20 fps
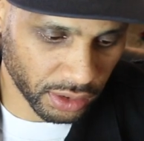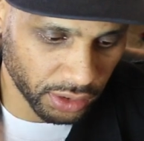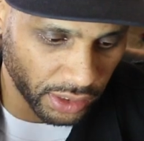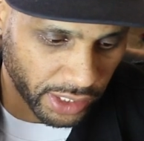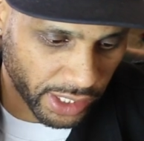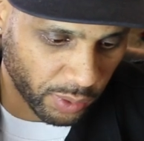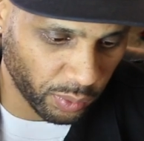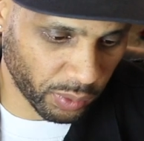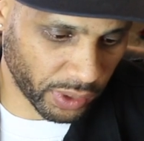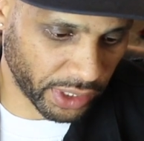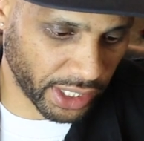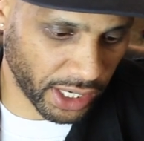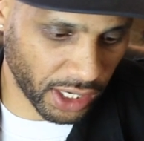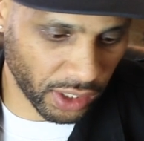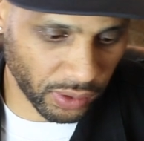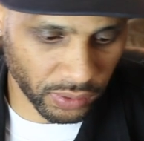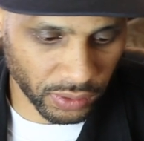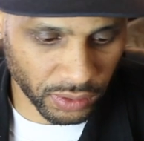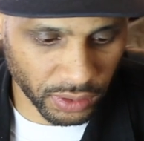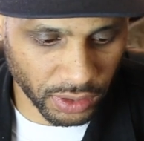that went
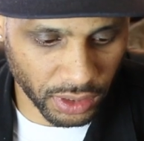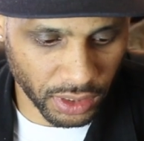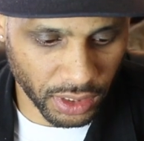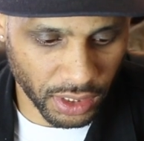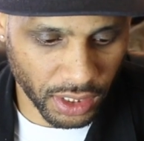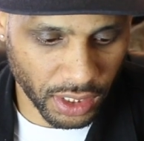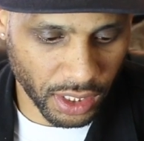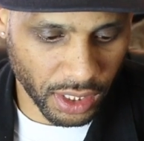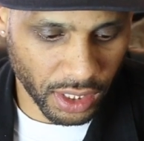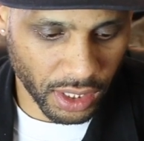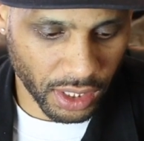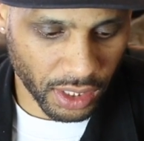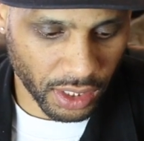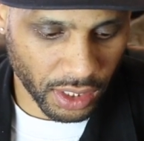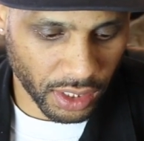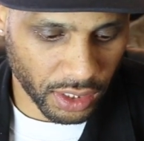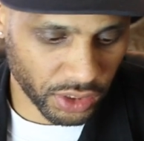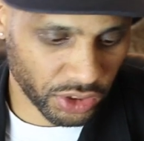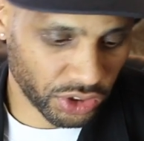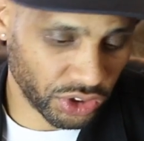out.
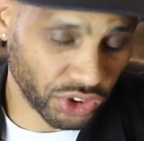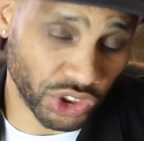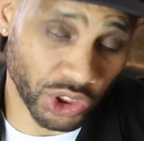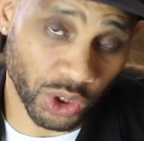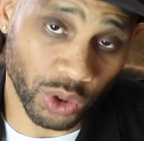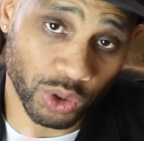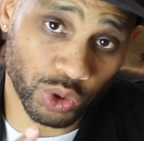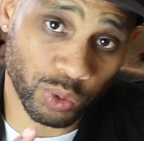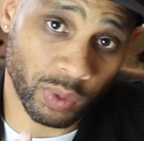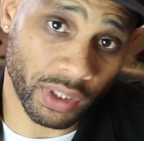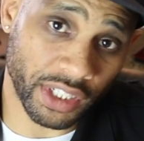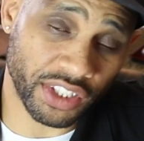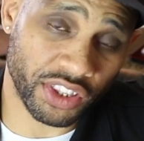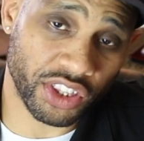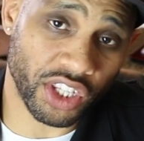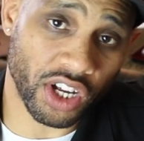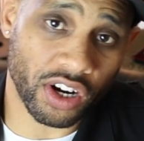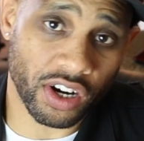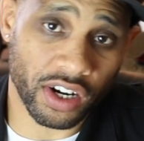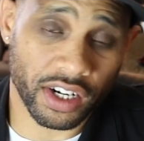June
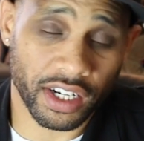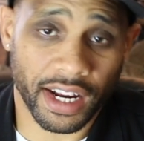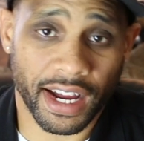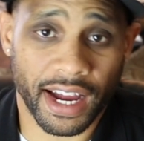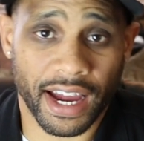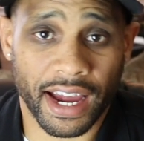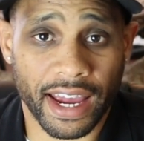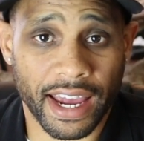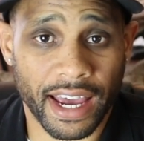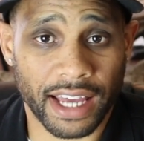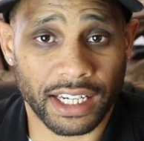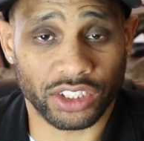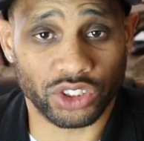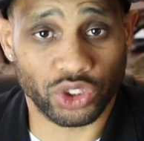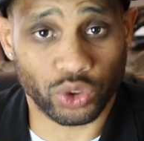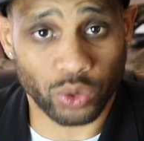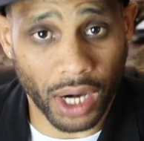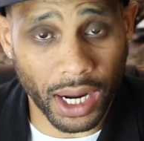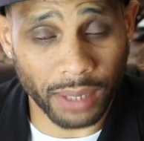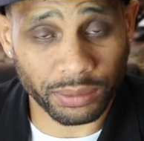23rd, I had a
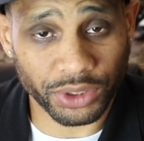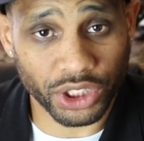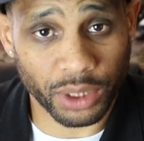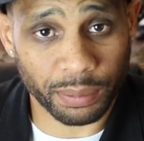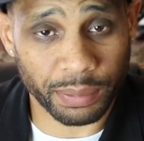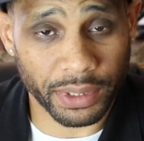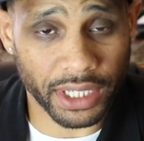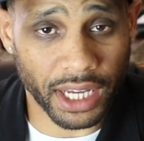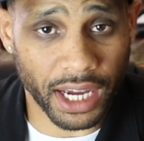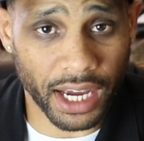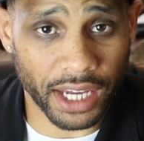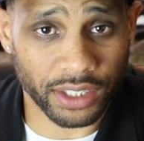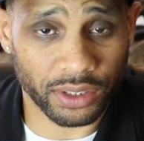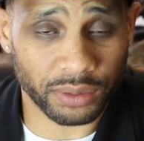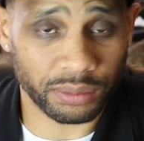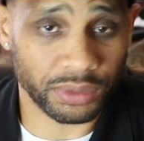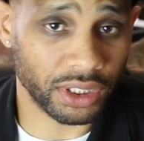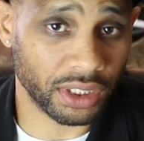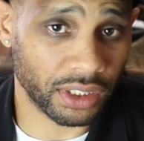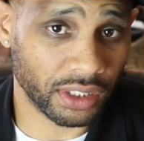drop shipping
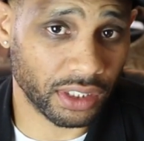item.